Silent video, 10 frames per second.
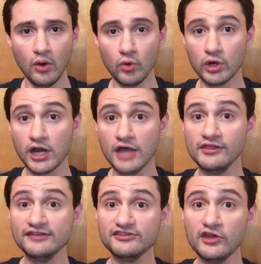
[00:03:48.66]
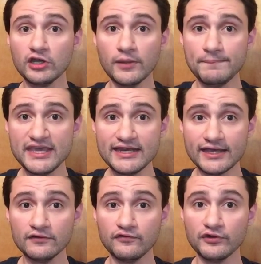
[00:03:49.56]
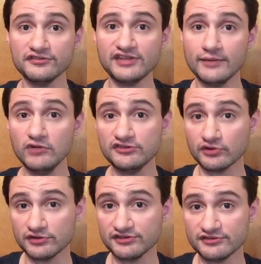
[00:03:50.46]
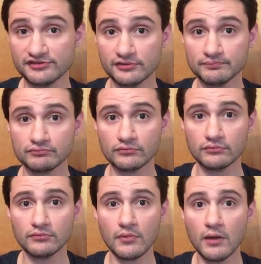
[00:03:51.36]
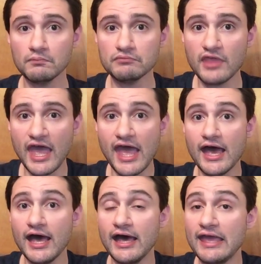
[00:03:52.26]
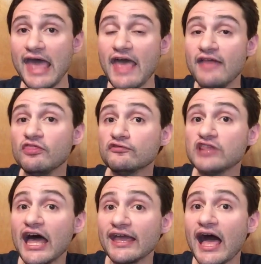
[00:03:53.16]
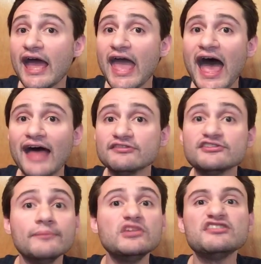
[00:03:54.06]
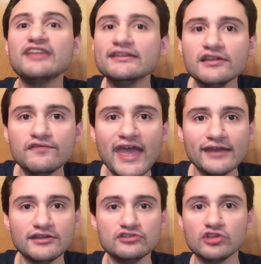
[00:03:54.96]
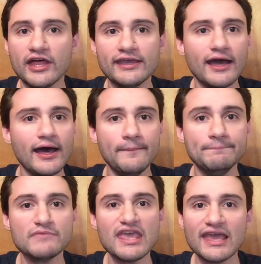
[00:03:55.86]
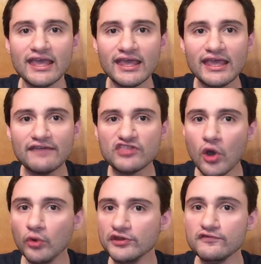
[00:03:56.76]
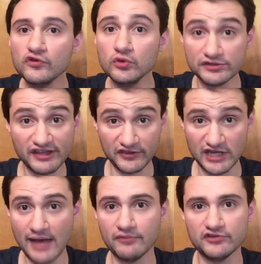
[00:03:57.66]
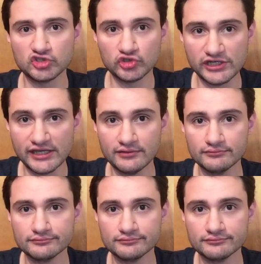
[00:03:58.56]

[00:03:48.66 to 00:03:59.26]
or unless they're competing for the same resources. And the fly guy has some distinct advantage, like if the only food was at the top of a tree.